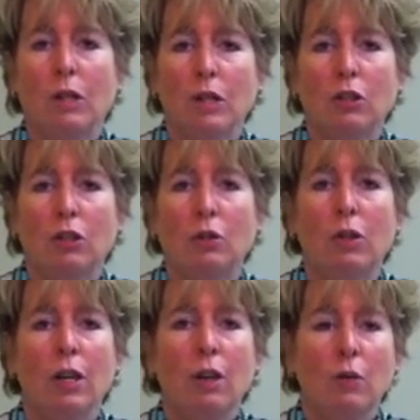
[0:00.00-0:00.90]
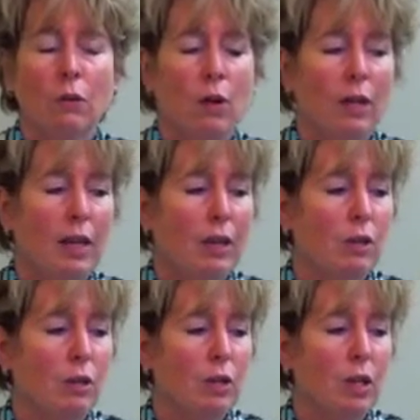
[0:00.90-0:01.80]
an issue for the
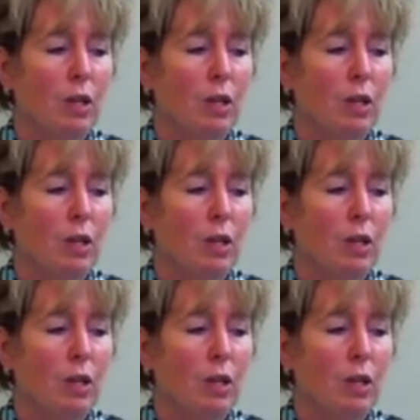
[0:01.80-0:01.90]
lenders.